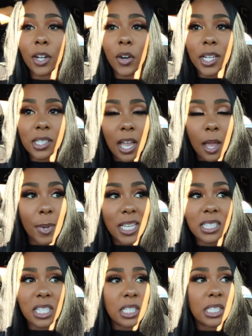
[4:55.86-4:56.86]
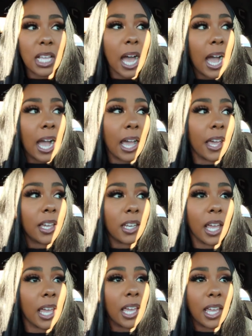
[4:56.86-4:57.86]
a great time at
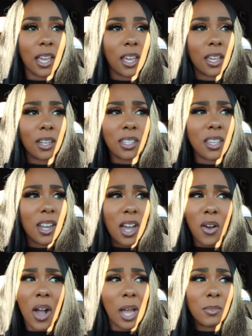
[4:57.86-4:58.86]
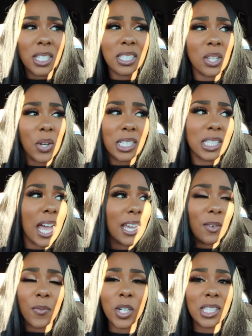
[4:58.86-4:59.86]
Seaside and, you know, I'm just so
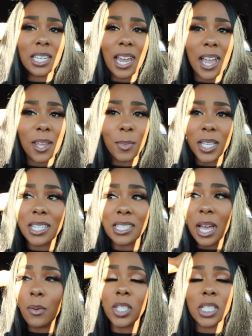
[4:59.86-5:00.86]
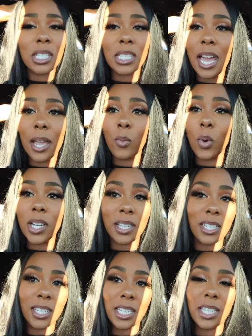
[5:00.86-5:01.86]
excited for tonight because that was just night one,
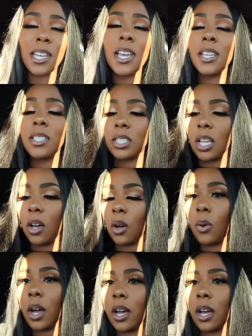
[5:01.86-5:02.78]
honey. So